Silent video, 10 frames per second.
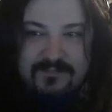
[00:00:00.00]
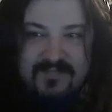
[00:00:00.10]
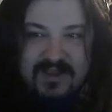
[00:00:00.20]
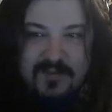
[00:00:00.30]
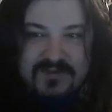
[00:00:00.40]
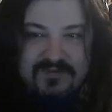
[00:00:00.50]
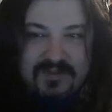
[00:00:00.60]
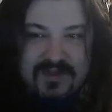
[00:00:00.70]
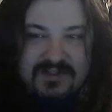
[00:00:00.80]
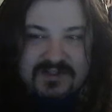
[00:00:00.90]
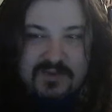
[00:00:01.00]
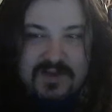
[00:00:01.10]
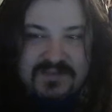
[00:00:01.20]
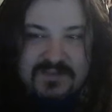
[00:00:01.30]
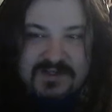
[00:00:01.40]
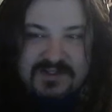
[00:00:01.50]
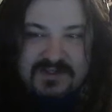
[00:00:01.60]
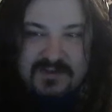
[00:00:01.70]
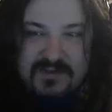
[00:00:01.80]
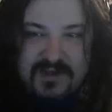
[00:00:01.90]
I almost read Theology twice because
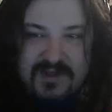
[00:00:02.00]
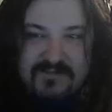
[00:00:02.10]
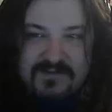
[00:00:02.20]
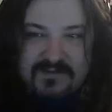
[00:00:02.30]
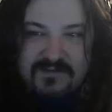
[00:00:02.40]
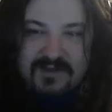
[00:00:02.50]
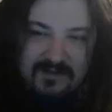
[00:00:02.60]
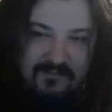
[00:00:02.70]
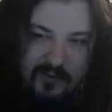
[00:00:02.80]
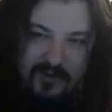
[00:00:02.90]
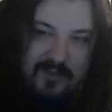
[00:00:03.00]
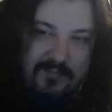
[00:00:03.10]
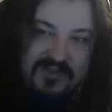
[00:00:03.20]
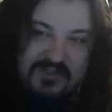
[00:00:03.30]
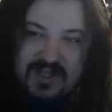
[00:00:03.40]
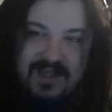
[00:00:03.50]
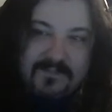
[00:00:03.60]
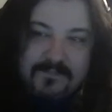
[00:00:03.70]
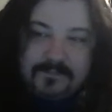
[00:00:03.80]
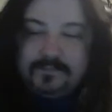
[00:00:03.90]
you have going up the chat.
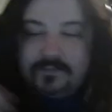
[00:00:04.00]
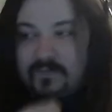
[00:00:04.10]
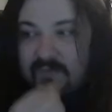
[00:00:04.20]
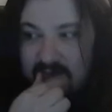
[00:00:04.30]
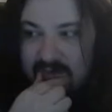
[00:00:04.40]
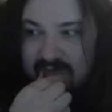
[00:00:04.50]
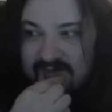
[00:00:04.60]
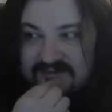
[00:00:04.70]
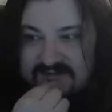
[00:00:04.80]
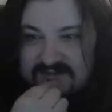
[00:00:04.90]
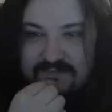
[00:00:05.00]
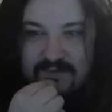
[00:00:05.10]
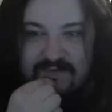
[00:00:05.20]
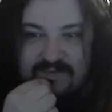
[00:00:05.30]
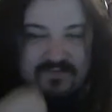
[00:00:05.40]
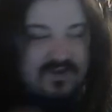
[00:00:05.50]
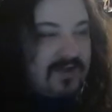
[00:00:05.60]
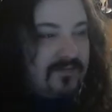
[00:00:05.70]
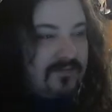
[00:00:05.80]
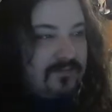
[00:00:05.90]
Let's see, it's
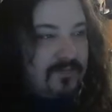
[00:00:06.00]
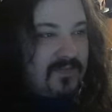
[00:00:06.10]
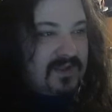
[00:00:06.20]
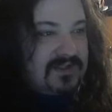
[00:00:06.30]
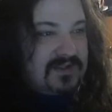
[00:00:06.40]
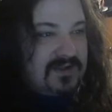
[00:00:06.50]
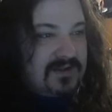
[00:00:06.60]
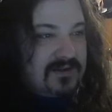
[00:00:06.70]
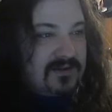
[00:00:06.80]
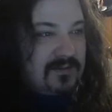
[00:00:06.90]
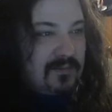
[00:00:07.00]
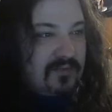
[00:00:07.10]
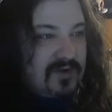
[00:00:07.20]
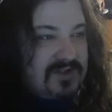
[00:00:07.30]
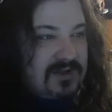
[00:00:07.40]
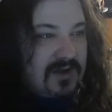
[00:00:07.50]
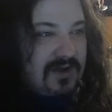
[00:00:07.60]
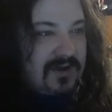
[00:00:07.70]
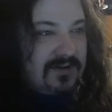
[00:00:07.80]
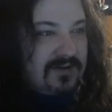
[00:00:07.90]
4:55. Let's press on.